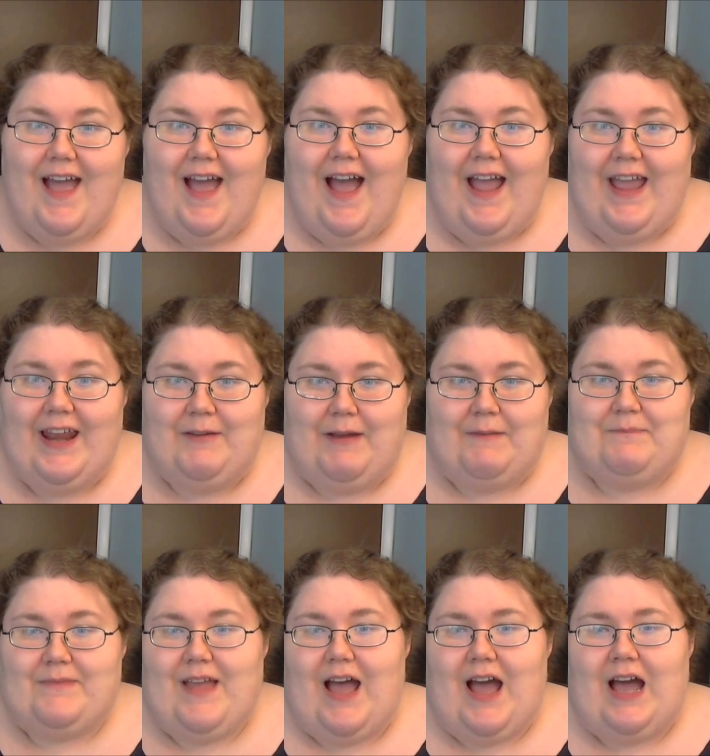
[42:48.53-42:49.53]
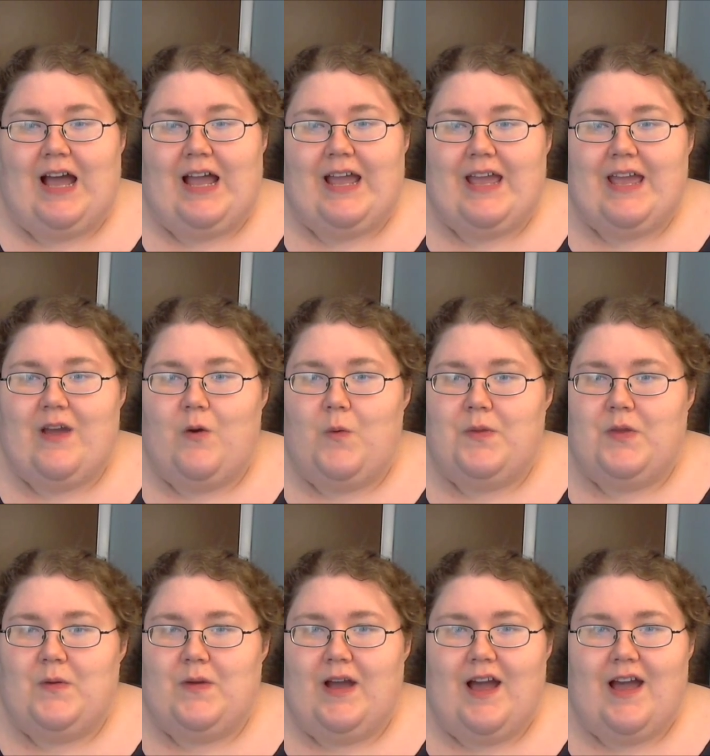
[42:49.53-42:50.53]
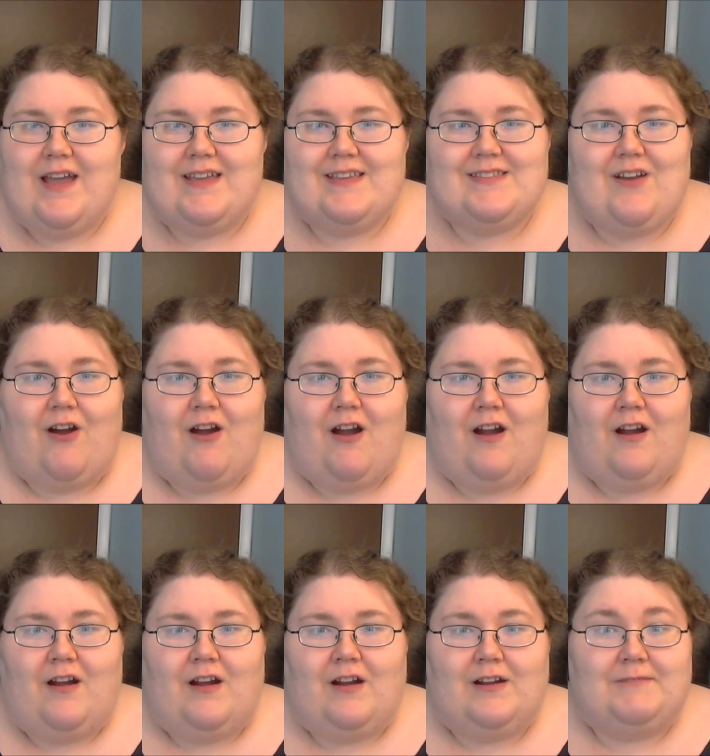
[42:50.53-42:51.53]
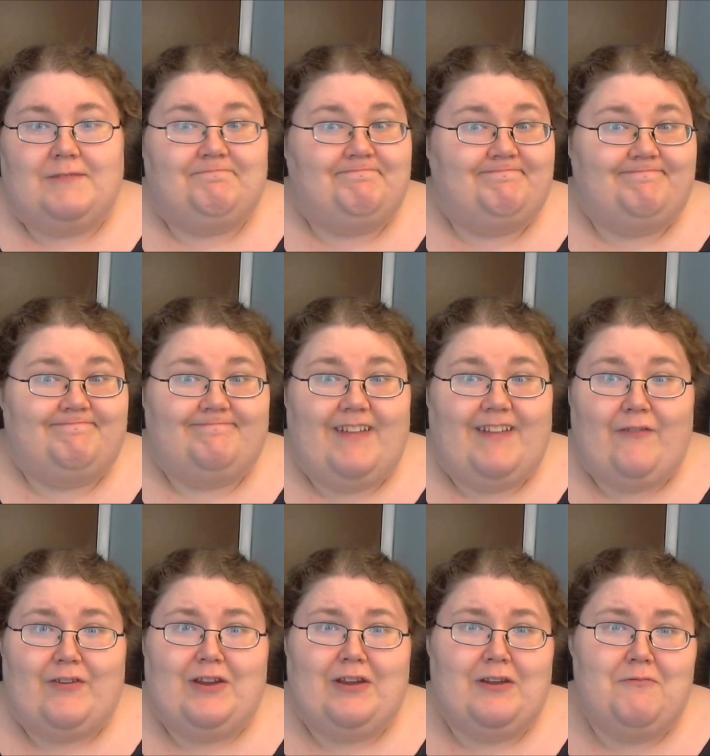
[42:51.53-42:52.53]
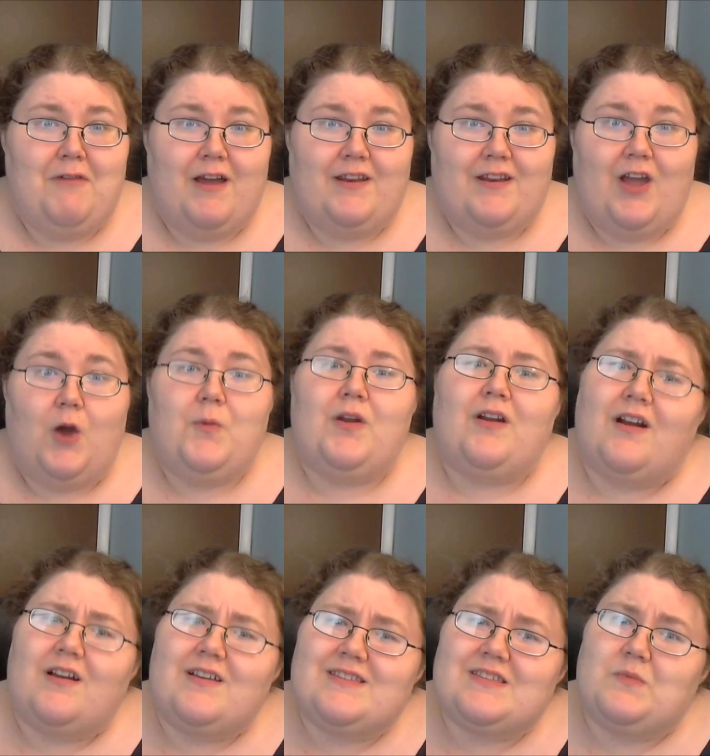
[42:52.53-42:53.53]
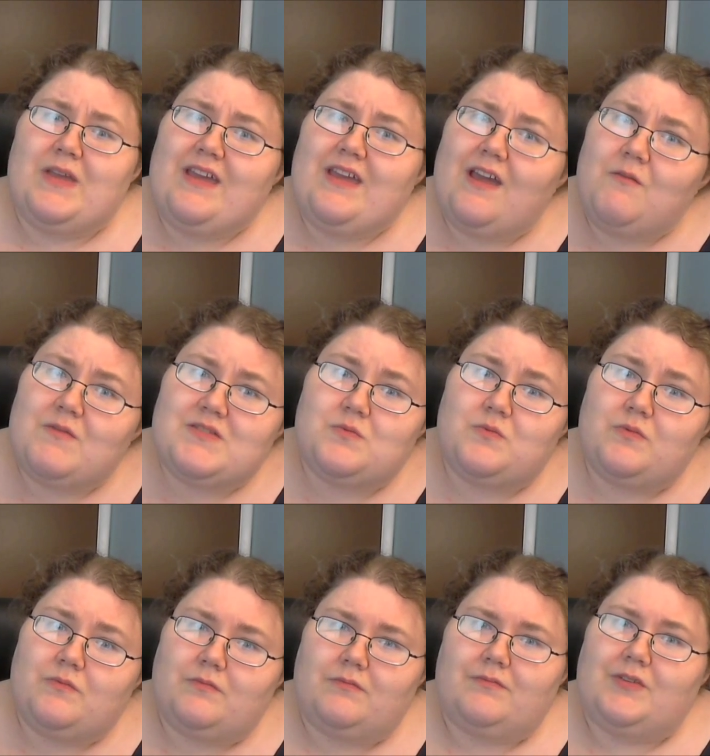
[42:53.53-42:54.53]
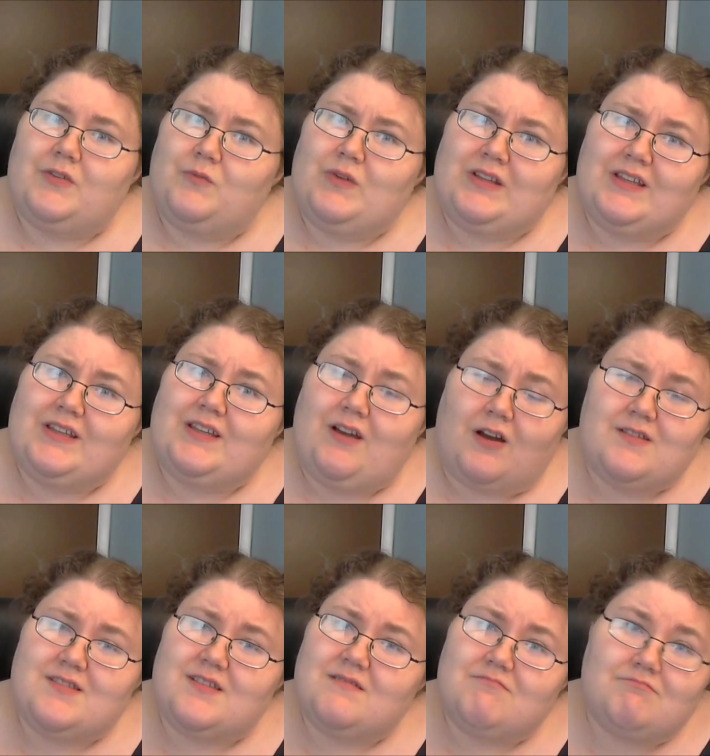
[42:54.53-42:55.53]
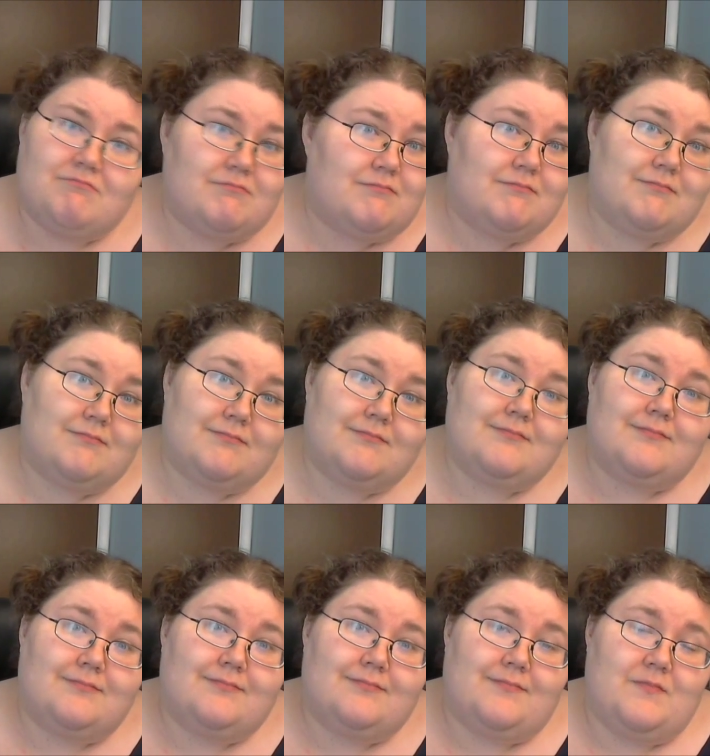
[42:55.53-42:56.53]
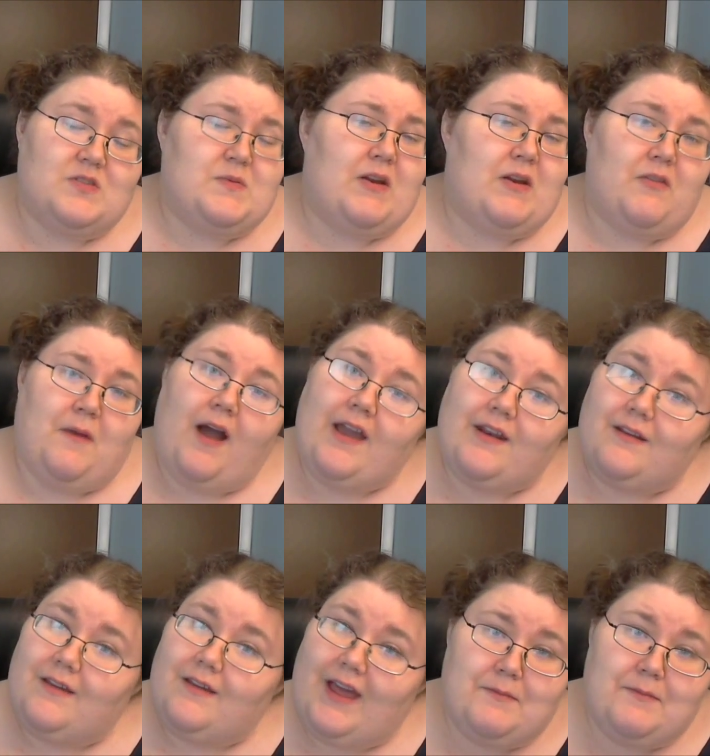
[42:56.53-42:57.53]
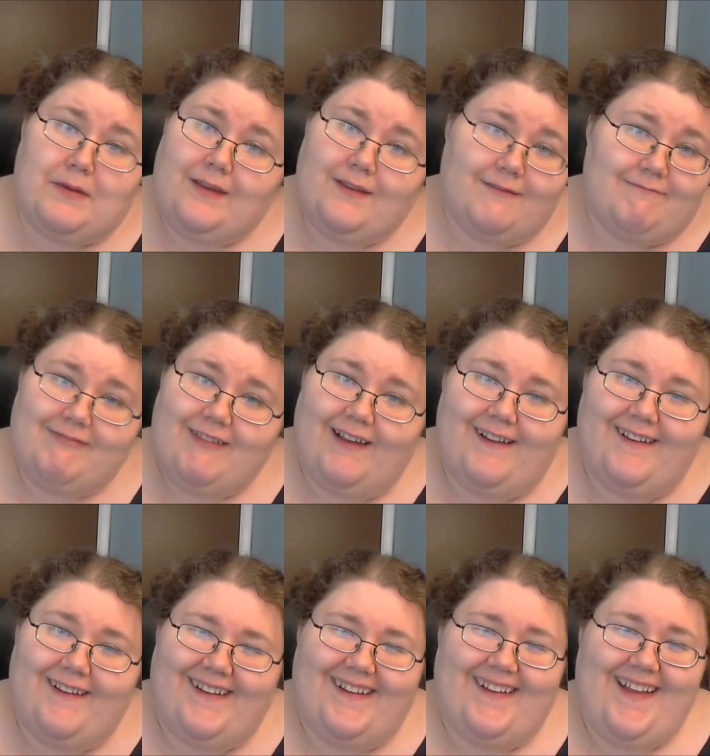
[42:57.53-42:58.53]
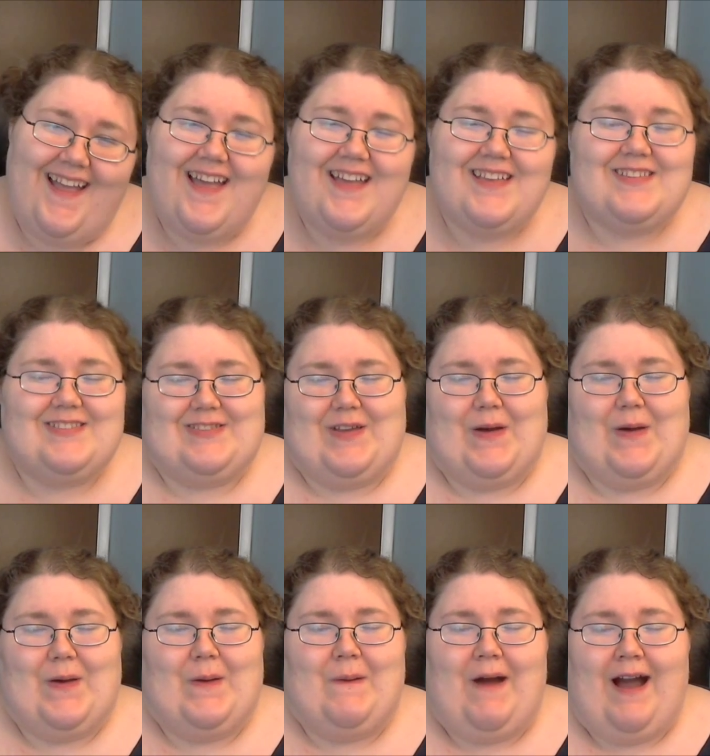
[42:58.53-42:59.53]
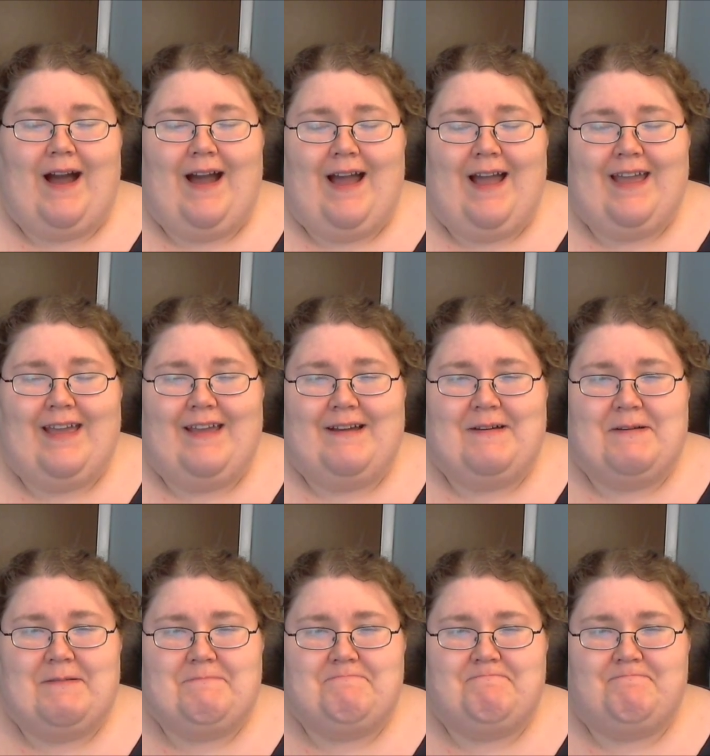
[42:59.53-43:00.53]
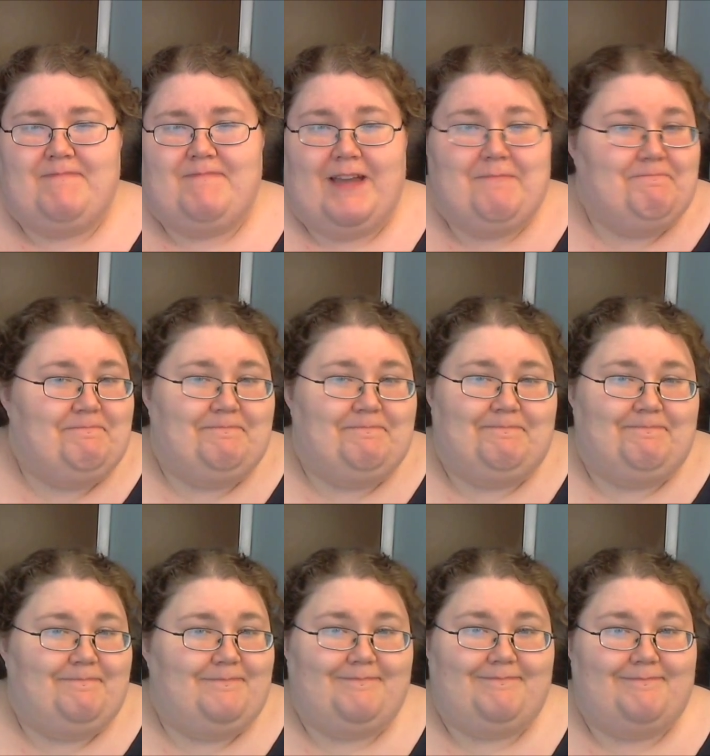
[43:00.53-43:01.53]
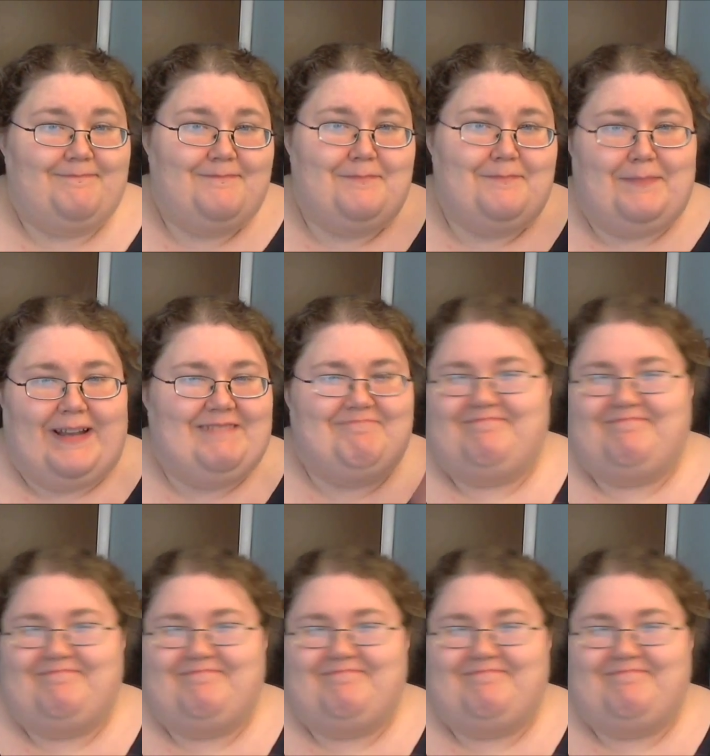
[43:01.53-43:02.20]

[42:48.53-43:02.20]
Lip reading: anyway, I hope you guys are having a good one. I hope your guys' weekend was really awesome. It's better than mine. Had to be. So I yeah. Bye.